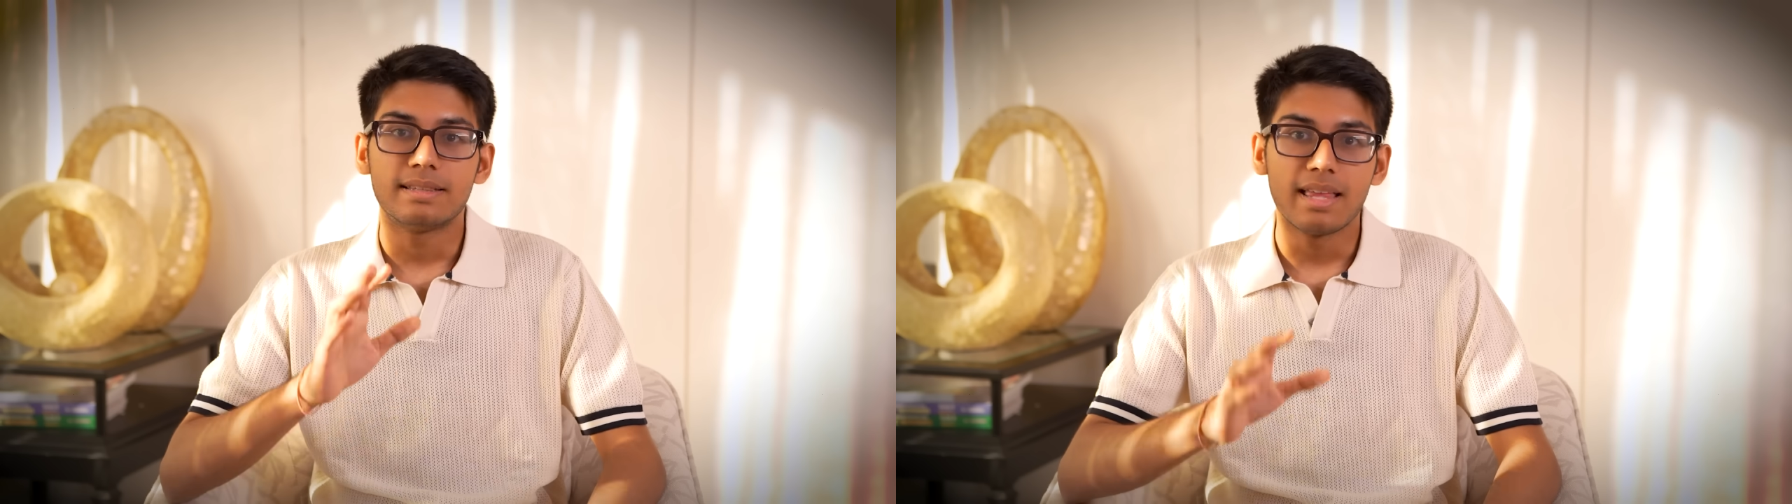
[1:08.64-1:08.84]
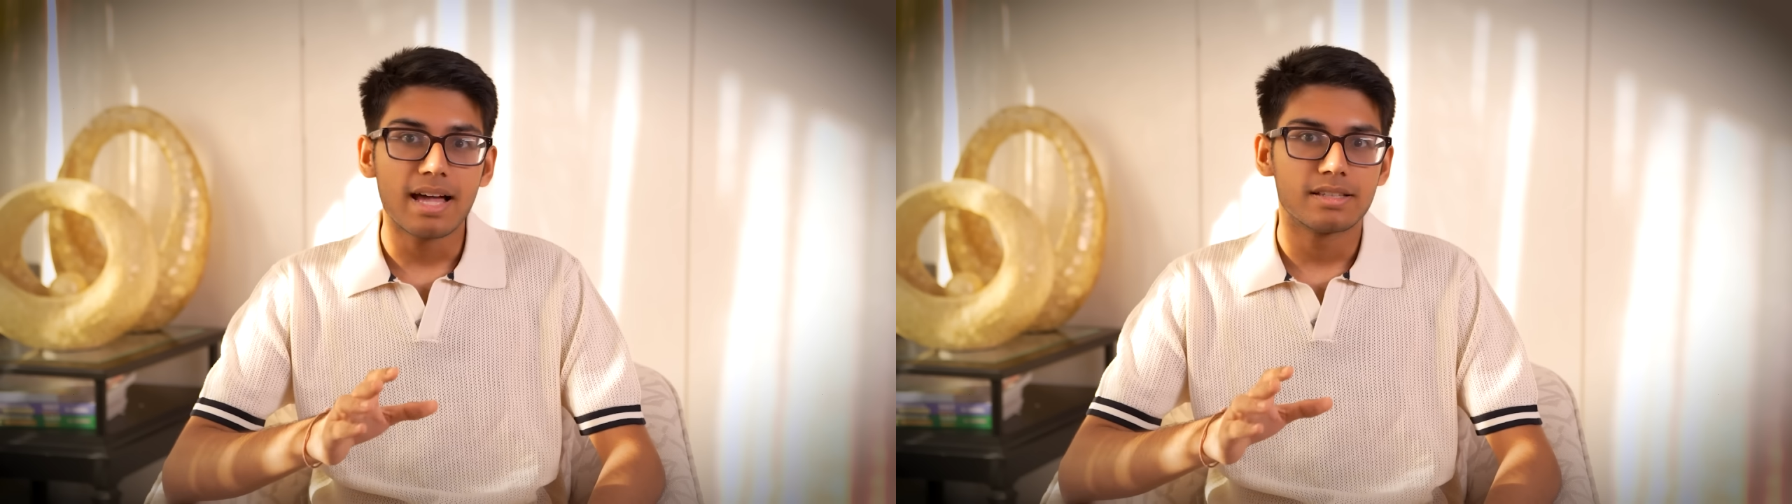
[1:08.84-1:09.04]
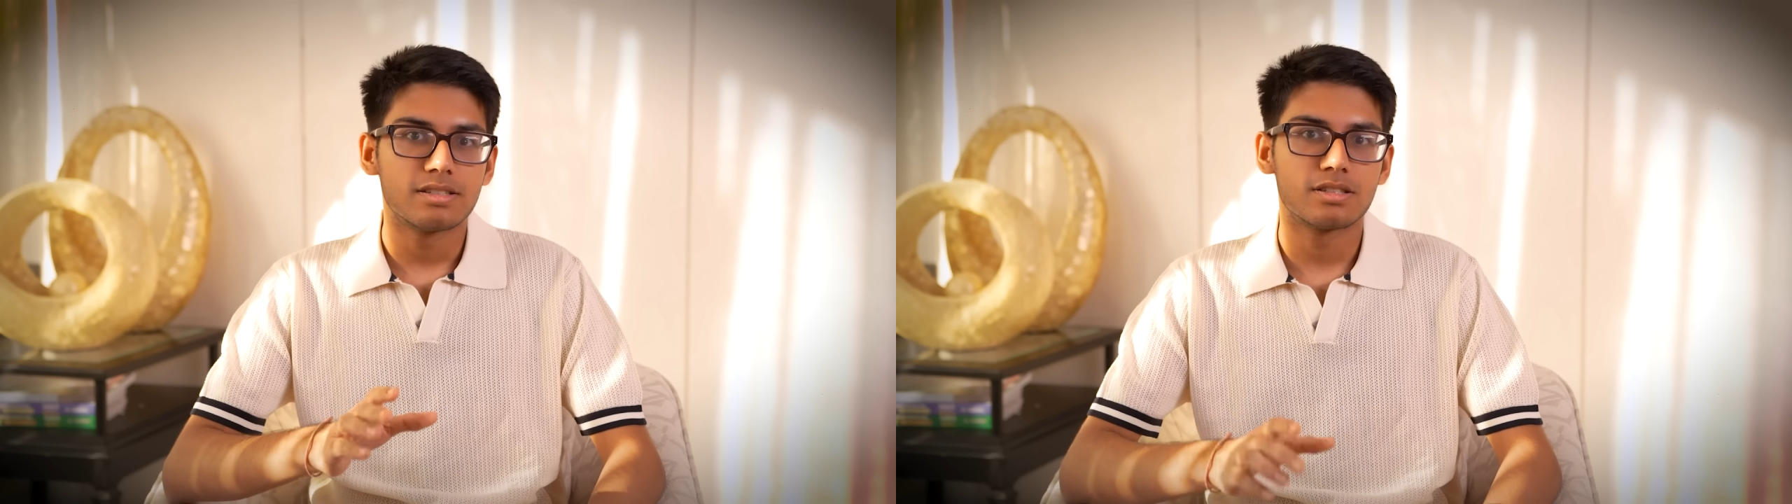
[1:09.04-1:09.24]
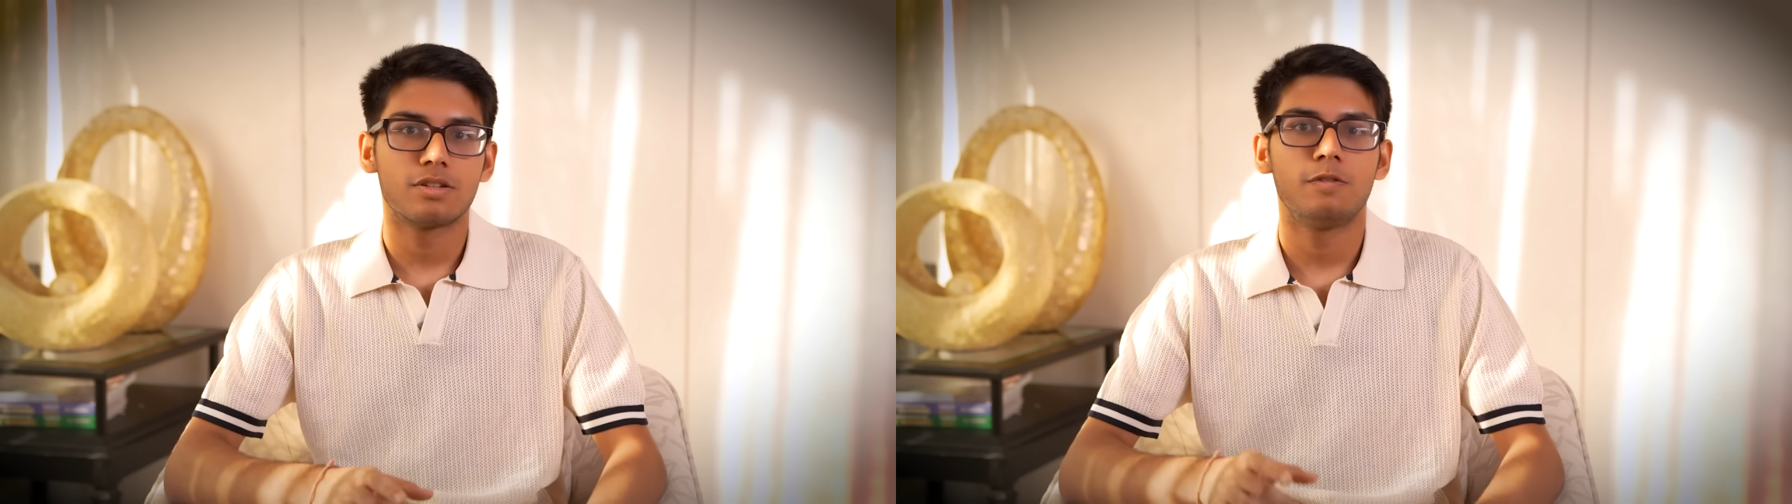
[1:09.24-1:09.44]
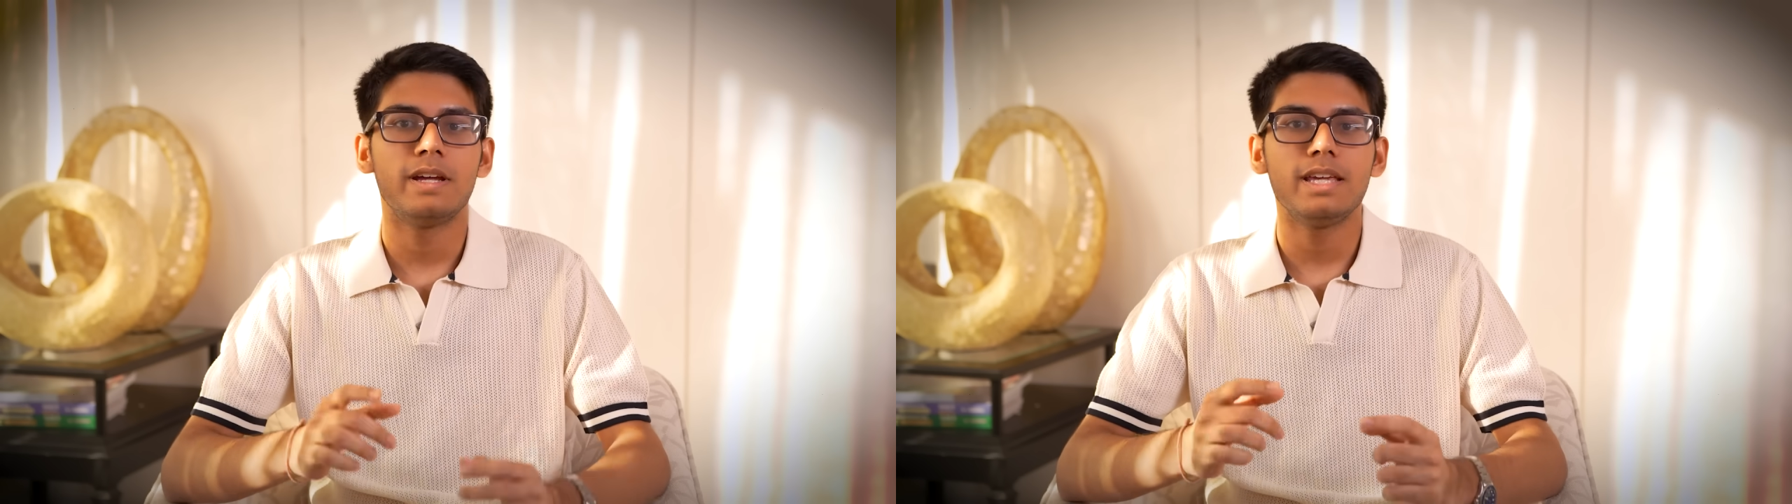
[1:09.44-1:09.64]
That's
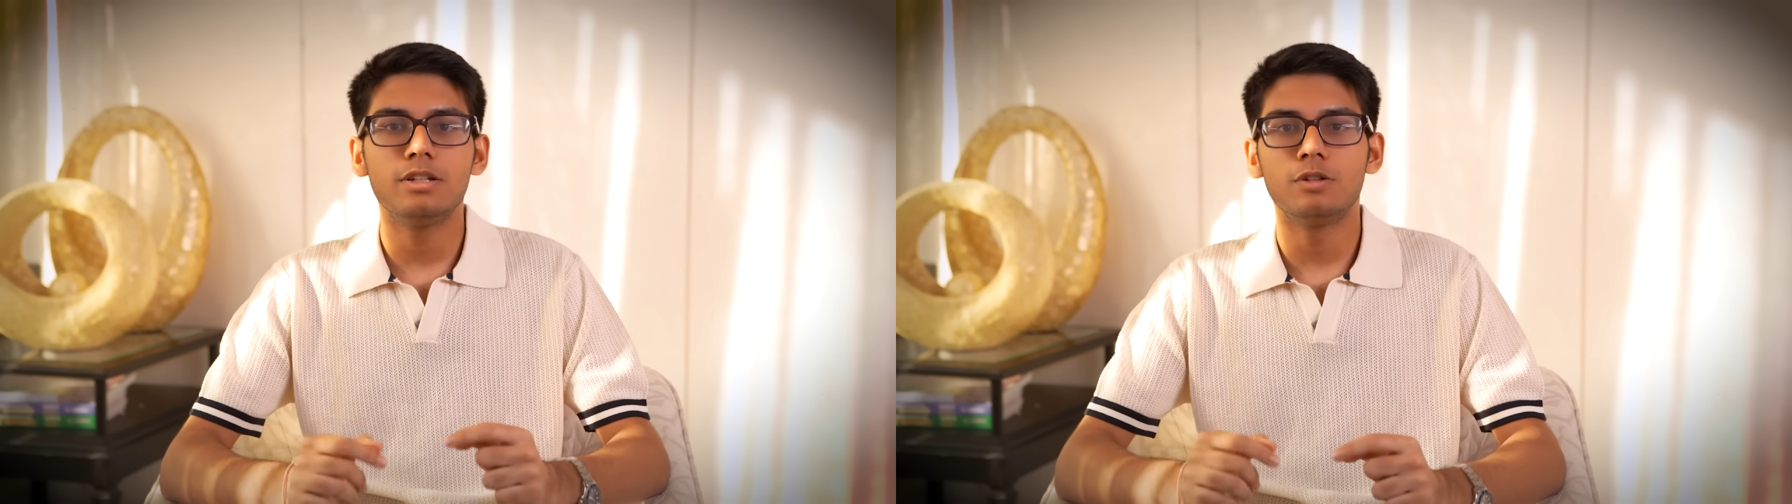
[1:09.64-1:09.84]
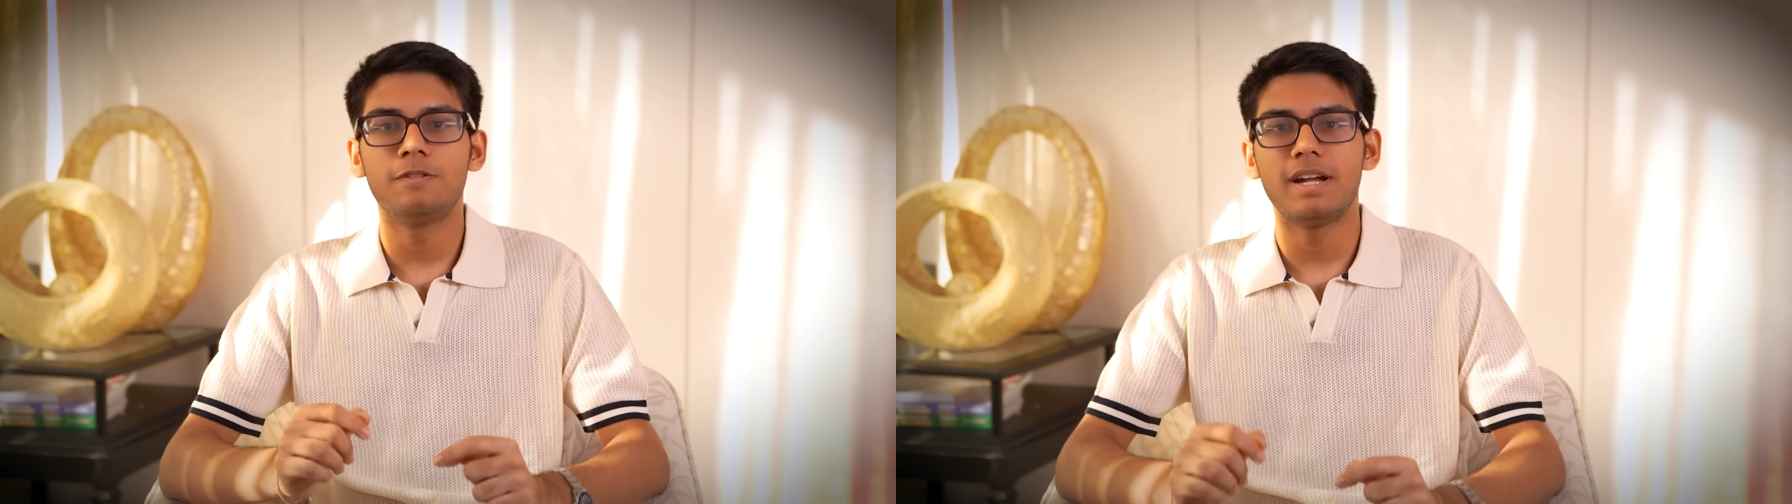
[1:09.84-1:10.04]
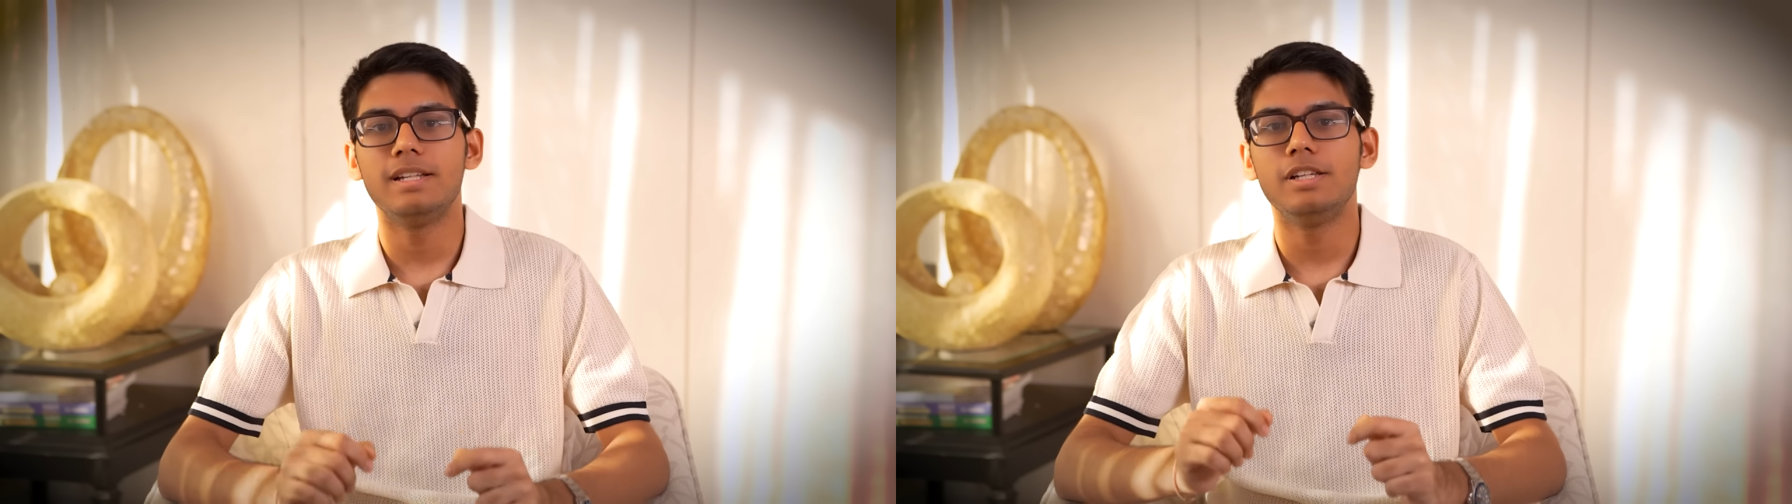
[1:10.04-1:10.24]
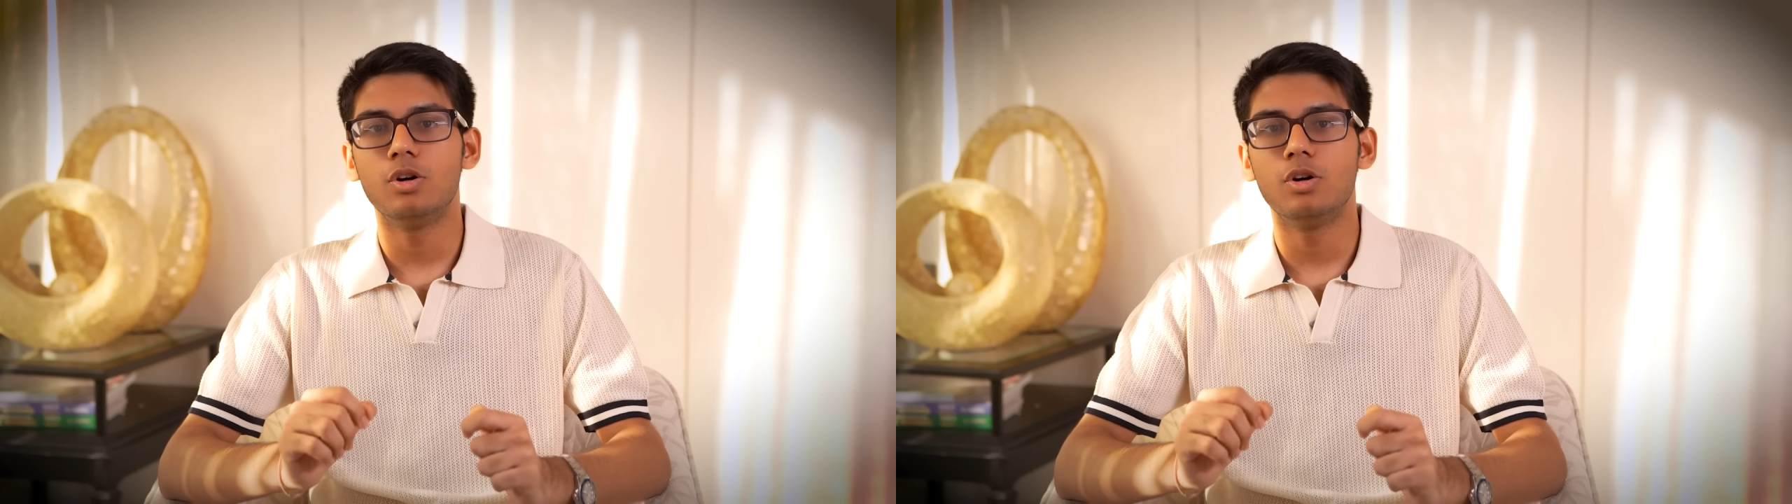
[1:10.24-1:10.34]
where eco-friendly